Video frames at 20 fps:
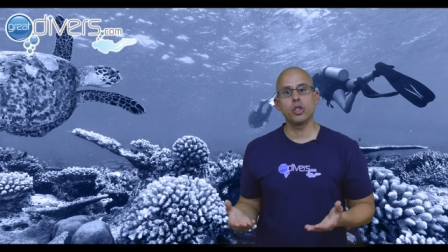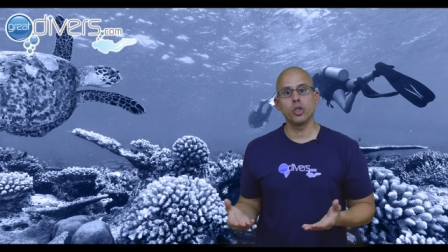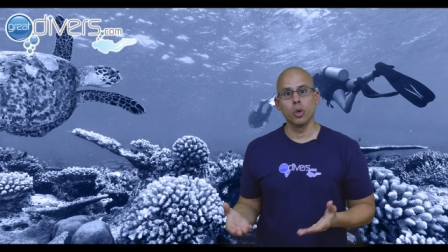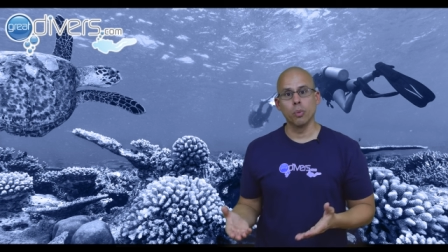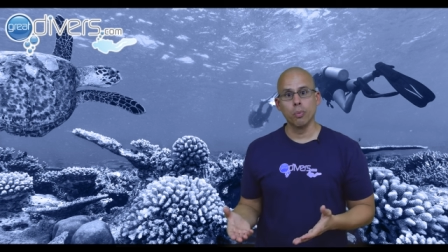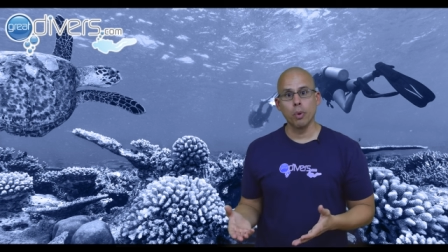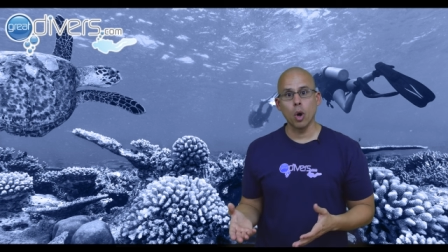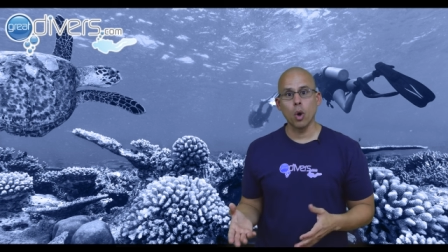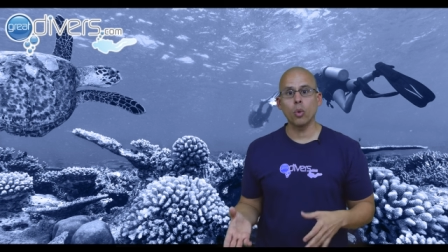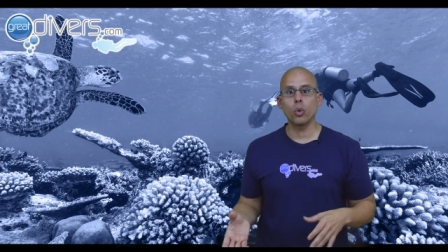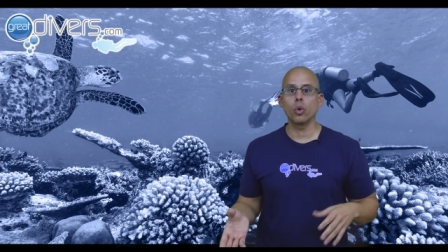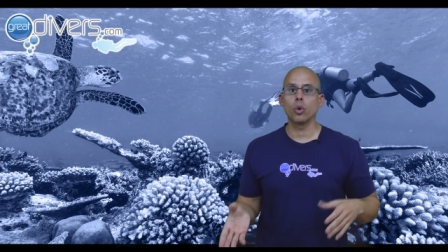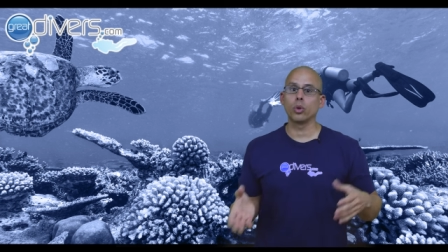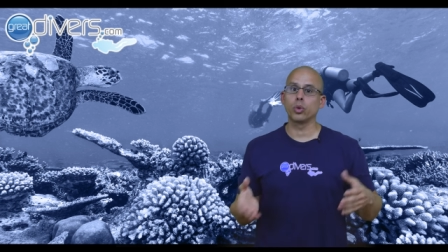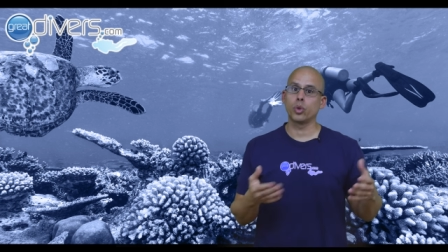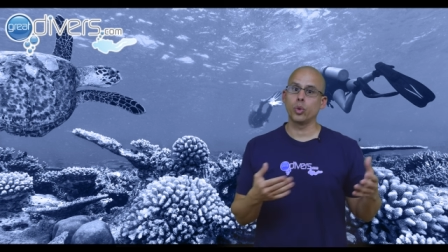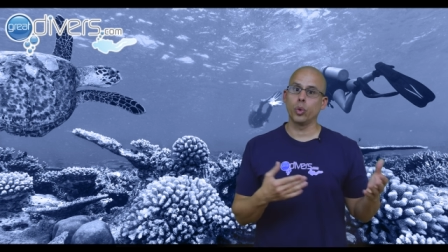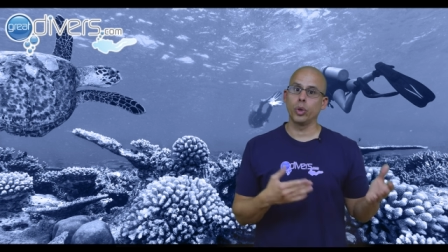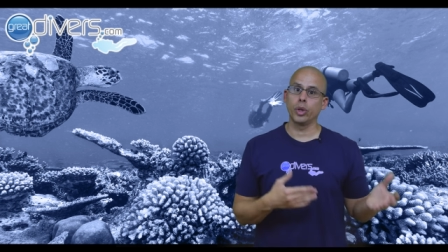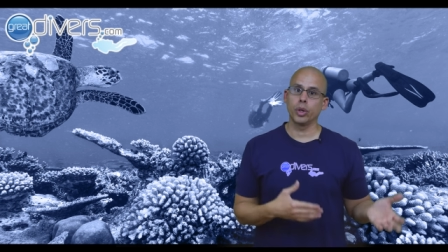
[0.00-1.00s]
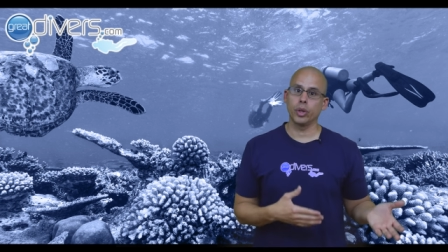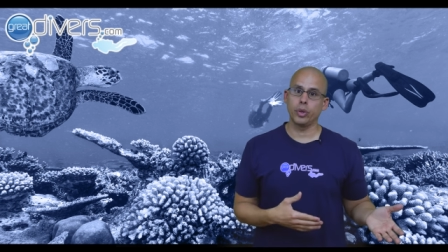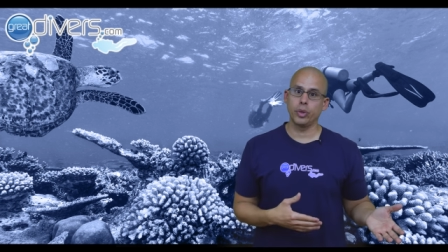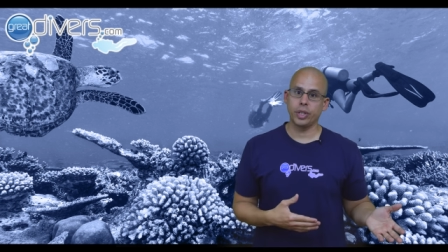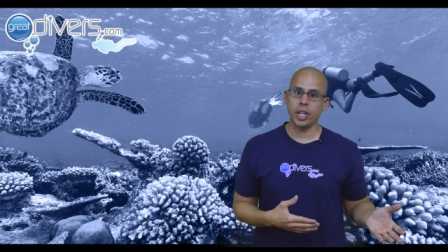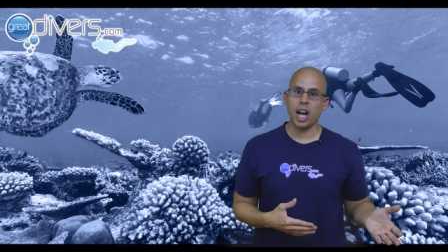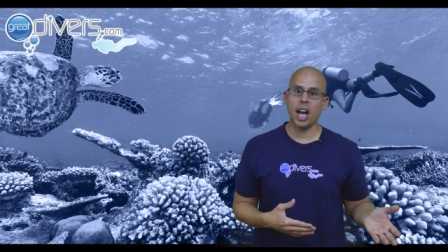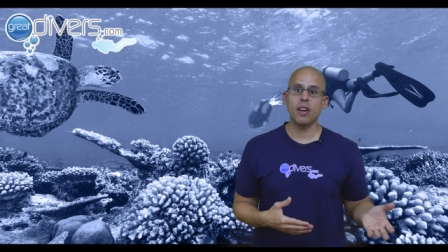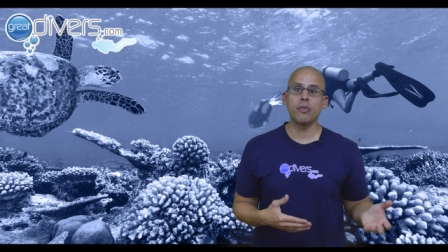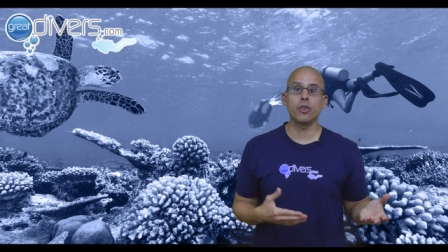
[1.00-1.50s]
to the boat or to another
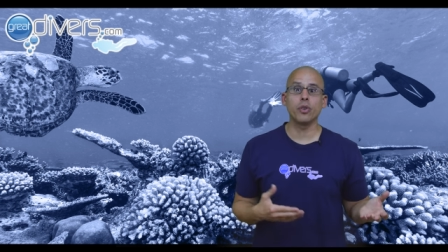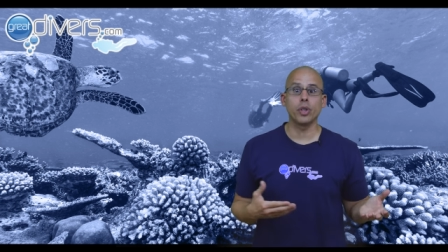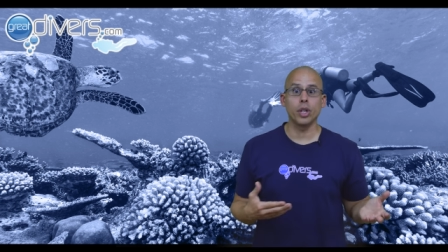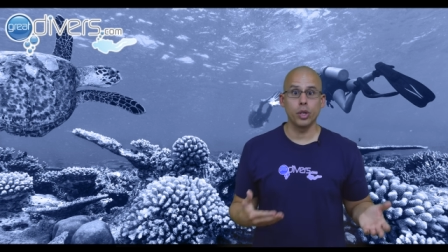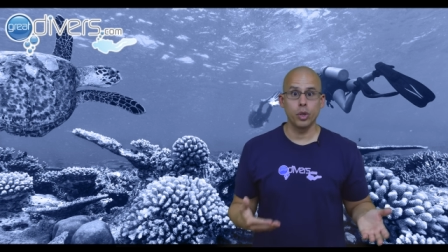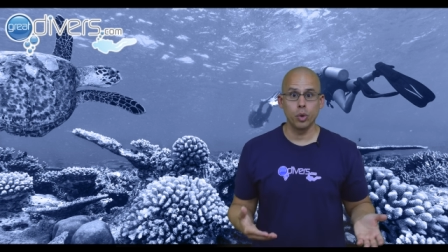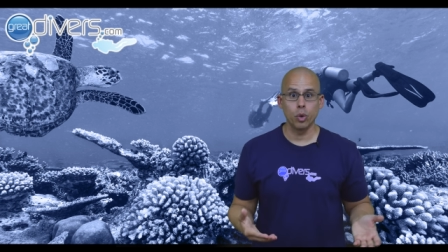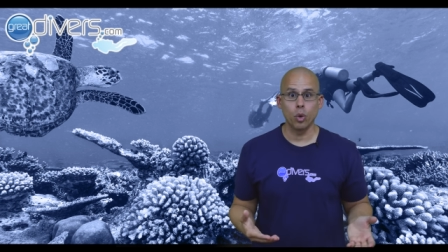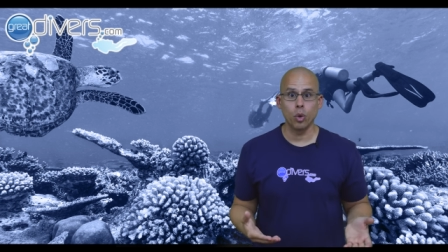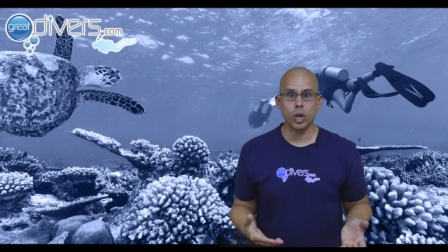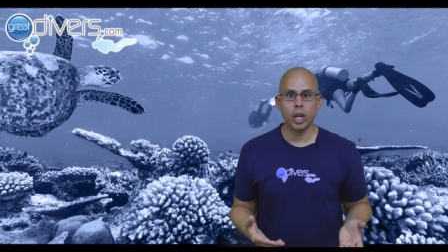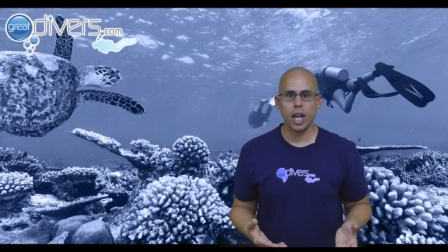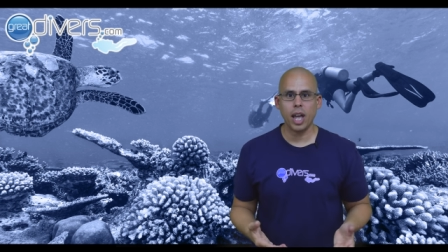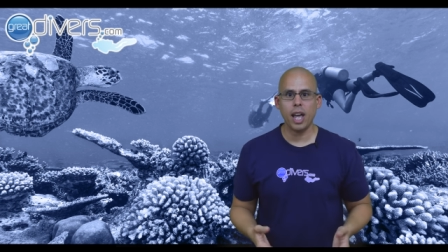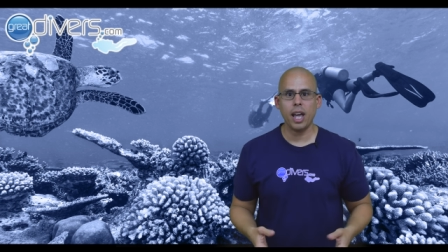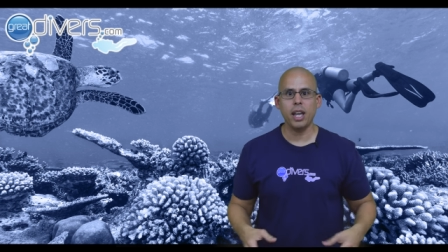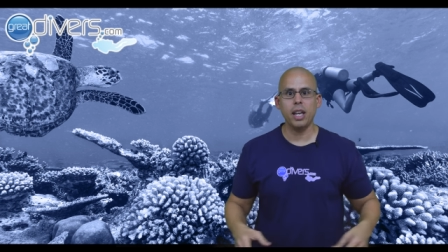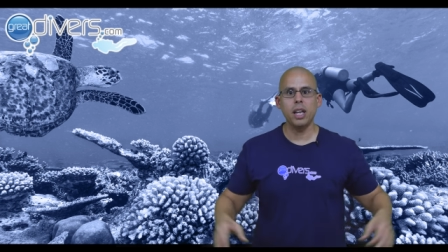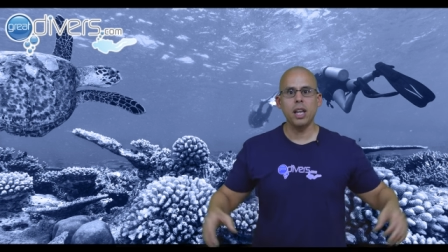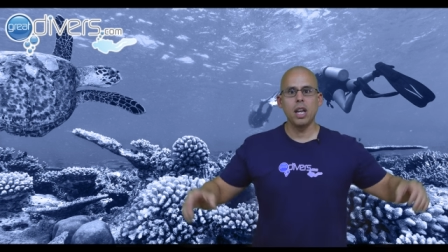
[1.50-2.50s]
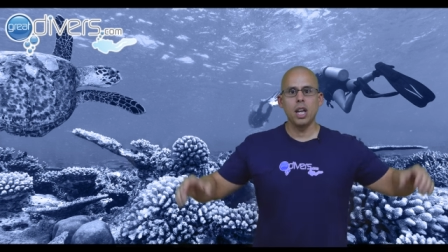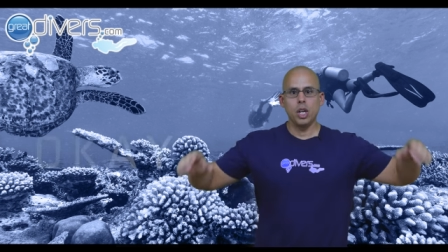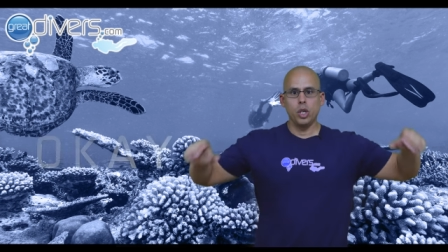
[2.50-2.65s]
diver that you're okay, you